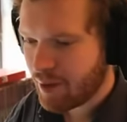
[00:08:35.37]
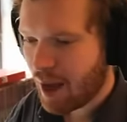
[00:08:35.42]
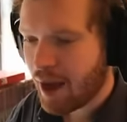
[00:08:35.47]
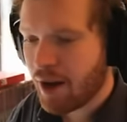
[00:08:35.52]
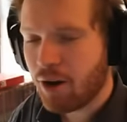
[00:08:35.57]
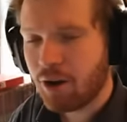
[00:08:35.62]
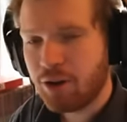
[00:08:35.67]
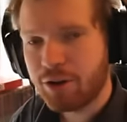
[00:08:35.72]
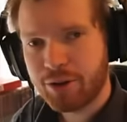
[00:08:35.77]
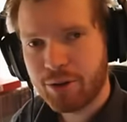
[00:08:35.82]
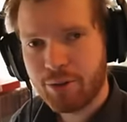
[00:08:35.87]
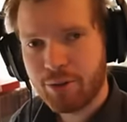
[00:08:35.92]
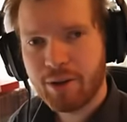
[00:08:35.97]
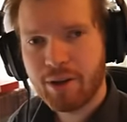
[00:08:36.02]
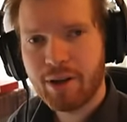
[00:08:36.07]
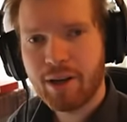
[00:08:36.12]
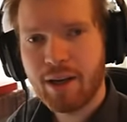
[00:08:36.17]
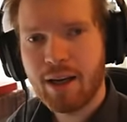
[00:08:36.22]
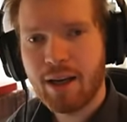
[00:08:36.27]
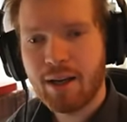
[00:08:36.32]

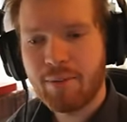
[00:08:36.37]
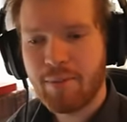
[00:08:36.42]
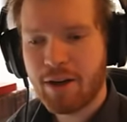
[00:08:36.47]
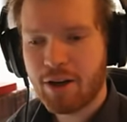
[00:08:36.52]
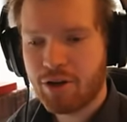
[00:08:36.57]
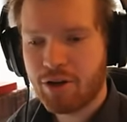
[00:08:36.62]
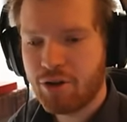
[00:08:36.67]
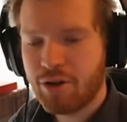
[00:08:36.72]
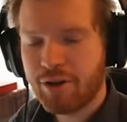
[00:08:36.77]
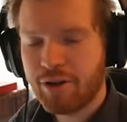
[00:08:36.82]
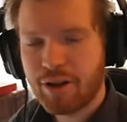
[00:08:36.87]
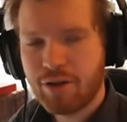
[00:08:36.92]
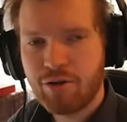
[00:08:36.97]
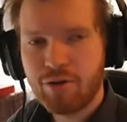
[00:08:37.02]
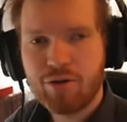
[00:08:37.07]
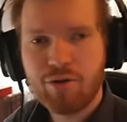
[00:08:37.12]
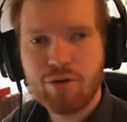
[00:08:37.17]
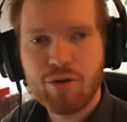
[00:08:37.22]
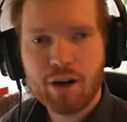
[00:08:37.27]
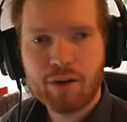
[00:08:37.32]
also, it makes sure that
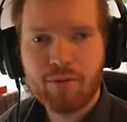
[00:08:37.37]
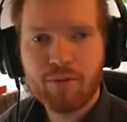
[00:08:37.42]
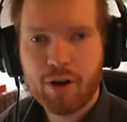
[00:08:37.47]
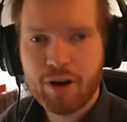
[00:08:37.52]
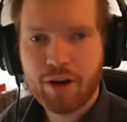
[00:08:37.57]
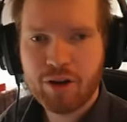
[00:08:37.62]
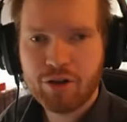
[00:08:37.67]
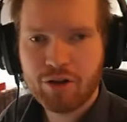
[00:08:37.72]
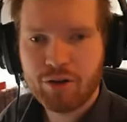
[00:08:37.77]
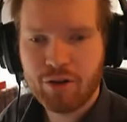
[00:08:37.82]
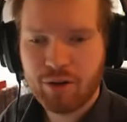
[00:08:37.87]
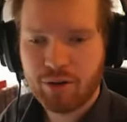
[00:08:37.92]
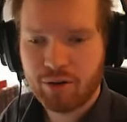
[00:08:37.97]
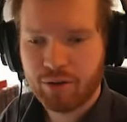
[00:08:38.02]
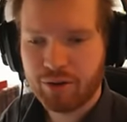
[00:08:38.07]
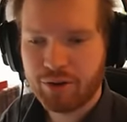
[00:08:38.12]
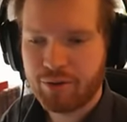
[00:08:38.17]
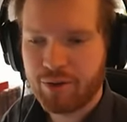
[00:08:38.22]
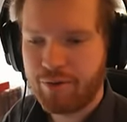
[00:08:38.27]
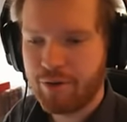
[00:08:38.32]
you do not run in
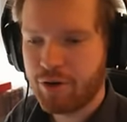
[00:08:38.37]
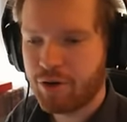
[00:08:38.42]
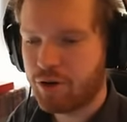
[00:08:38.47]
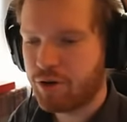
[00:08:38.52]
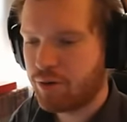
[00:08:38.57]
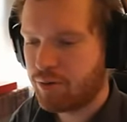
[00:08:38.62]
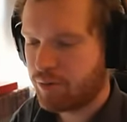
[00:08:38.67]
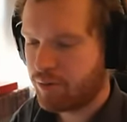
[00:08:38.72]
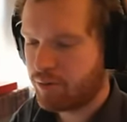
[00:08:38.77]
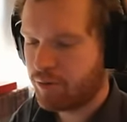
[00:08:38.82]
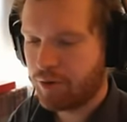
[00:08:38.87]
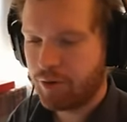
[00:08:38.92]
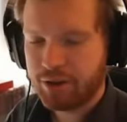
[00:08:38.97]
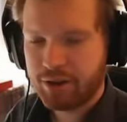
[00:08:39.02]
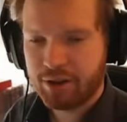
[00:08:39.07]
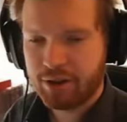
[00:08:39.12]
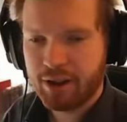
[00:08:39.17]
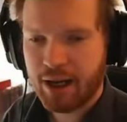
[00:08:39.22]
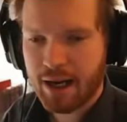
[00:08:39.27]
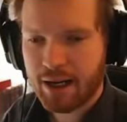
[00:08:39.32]
circles. If you just
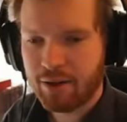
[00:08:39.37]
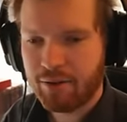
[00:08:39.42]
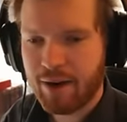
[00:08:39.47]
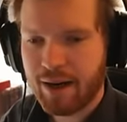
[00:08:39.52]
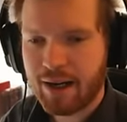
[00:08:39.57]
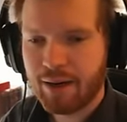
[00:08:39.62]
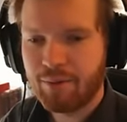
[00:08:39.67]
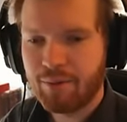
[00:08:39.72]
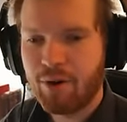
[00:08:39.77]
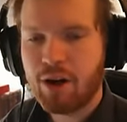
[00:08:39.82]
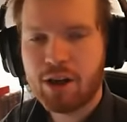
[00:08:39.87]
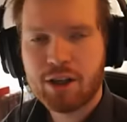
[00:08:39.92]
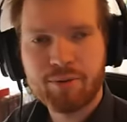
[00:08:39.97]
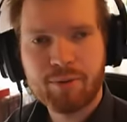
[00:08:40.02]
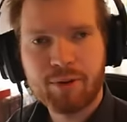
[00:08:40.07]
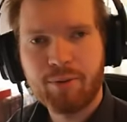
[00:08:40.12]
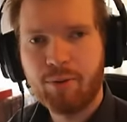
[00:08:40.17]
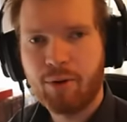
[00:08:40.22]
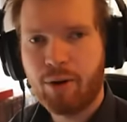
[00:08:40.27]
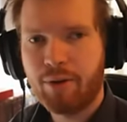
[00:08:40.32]
target random rocks,
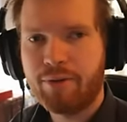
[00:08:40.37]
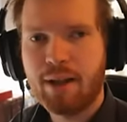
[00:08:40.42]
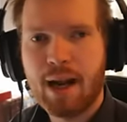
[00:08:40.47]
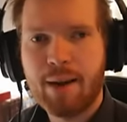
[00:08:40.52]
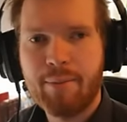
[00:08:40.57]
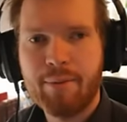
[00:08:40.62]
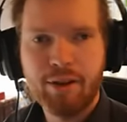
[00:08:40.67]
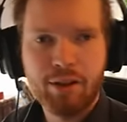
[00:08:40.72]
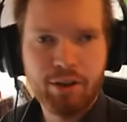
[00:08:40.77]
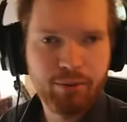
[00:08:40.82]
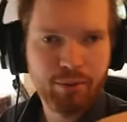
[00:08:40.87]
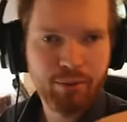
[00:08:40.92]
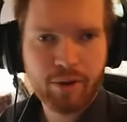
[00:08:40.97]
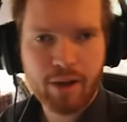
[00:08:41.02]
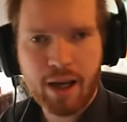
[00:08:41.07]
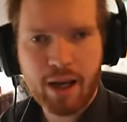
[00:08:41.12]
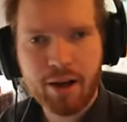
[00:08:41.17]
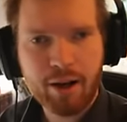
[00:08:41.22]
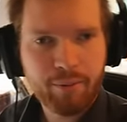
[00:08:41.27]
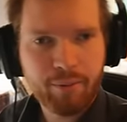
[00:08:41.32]
what will often happen is you
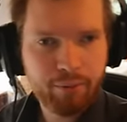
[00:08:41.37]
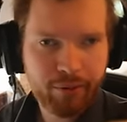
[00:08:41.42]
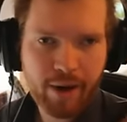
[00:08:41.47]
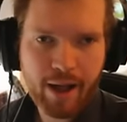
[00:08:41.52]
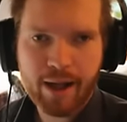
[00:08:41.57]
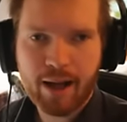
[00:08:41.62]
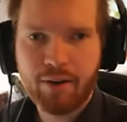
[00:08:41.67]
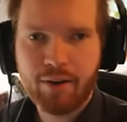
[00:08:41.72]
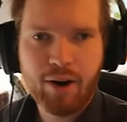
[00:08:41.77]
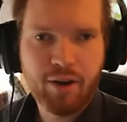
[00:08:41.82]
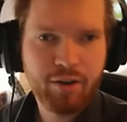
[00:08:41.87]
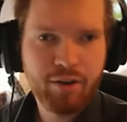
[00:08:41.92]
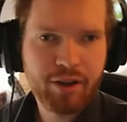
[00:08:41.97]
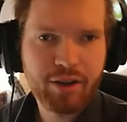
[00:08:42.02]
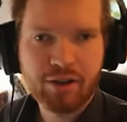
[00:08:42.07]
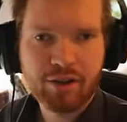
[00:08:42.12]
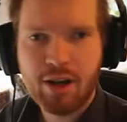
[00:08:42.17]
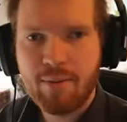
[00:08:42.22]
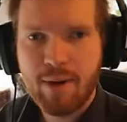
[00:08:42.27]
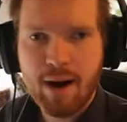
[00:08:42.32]
would end up flying around
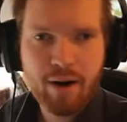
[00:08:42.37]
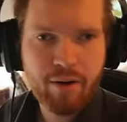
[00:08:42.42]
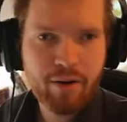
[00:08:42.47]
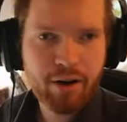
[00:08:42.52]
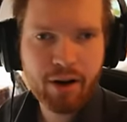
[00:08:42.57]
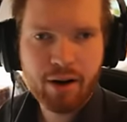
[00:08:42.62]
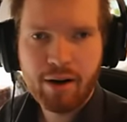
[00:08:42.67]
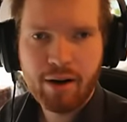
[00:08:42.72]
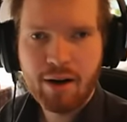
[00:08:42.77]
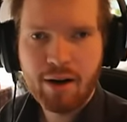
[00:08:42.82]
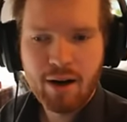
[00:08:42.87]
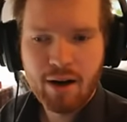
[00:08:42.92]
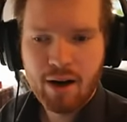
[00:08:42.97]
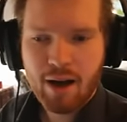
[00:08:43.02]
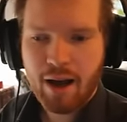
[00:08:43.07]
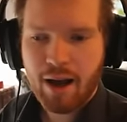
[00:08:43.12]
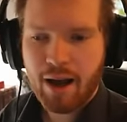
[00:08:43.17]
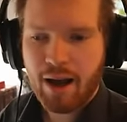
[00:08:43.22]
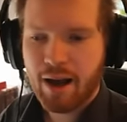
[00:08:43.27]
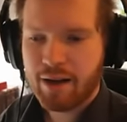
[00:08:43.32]
the same area,
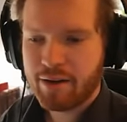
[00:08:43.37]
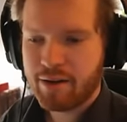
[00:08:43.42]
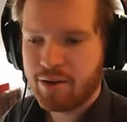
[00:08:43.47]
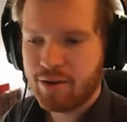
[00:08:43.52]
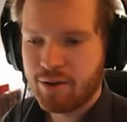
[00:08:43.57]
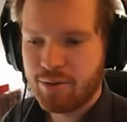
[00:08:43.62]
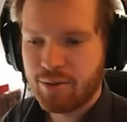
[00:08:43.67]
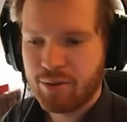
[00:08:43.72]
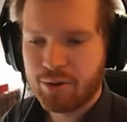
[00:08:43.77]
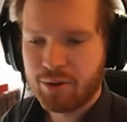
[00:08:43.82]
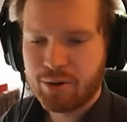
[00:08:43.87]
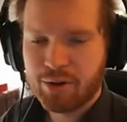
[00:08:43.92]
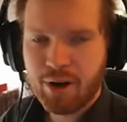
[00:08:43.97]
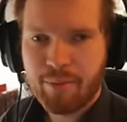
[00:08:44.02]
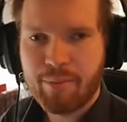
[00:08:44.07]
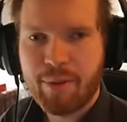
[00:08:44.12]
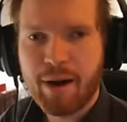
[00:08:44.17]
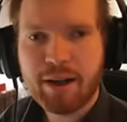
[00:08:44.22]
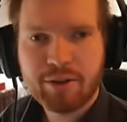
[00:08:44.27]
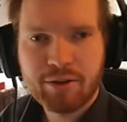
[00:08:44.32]
and you will
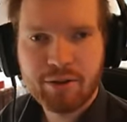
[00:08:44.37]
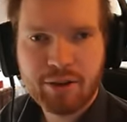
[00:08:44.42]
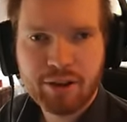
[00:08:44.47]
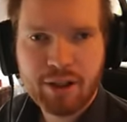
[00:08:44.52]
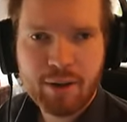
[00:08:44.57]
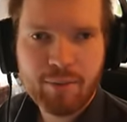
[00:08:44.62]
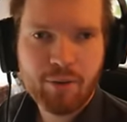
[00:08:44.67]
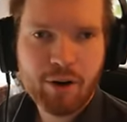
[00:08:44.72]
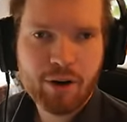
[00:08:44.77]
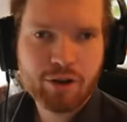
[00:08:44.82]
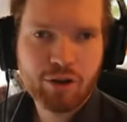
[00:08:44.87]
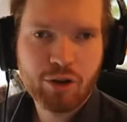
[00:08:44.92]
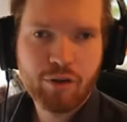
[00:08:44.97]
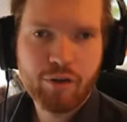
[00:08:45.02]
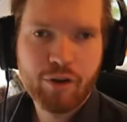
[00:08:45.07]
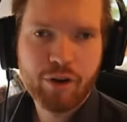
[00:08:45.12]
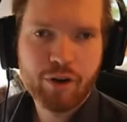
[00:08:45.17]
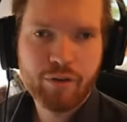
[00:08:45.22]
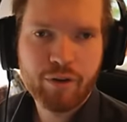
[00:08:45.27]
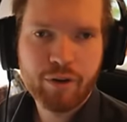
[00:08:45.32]
come back to the same rocks
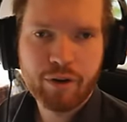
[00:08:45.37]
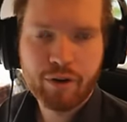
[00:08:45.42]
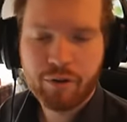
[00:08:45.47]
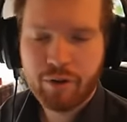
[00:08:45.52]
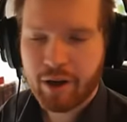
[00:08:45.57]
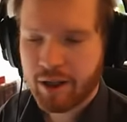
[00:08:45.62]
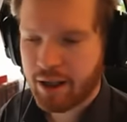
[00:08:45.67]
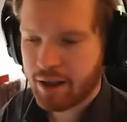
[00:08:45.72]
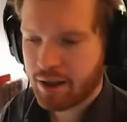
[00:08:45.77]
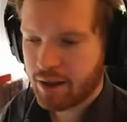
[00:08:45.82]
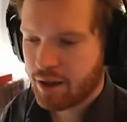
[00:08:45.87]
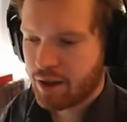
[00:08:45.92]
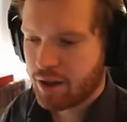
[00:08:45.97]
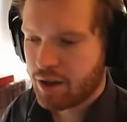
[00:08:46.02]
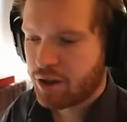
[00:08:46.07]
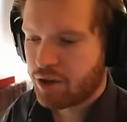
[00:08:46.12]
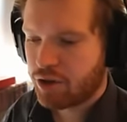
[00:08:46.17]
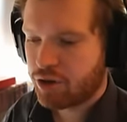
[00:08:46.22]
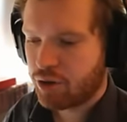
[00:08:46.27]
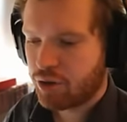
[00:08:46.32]
over and over and over again.
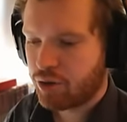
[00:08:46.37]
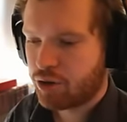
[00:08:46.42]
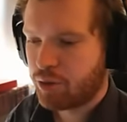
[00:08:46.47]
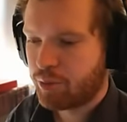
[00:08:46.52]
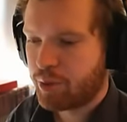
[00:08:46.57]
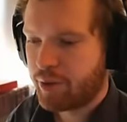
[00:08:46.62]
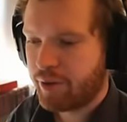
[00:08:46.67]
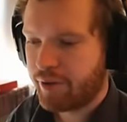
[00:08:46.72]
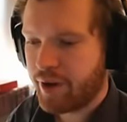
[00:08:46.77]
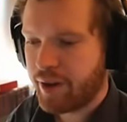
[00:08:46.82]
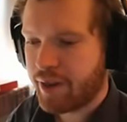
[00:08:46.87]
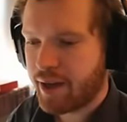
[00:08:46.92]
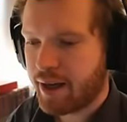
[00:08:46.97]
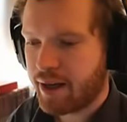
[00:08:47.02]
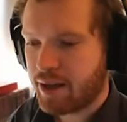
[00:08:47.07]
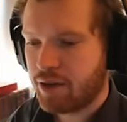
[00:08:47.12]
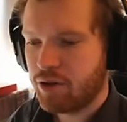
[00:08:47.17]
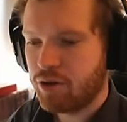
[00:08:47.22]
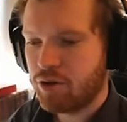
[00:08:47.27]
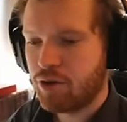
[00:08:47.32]
So to prevent
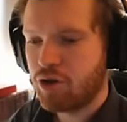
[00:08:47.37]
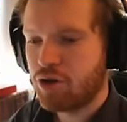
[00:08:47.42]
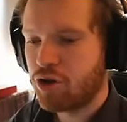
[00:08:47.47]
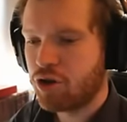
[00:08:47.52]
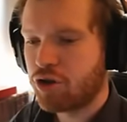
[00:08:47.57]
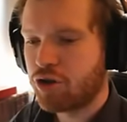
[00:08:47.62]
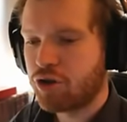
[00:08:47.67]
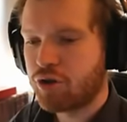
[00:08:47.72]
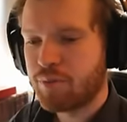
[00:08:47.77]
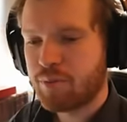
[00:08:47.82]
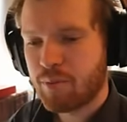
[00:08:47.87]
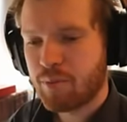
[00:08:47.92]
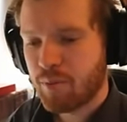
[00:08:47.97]
that, you can just